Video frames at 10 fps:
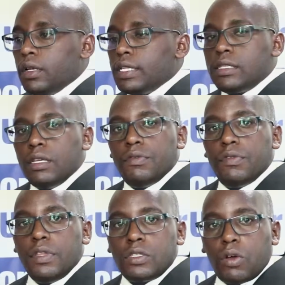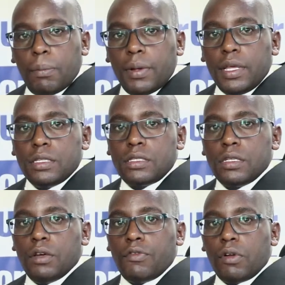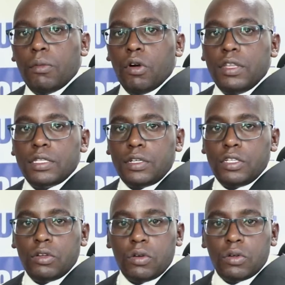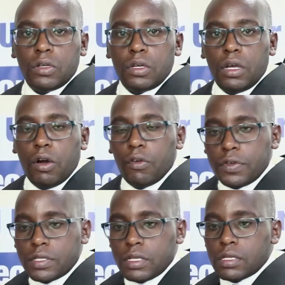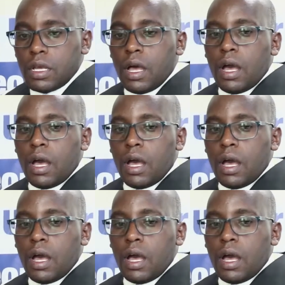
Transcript: receive these complaints from all these regional offices?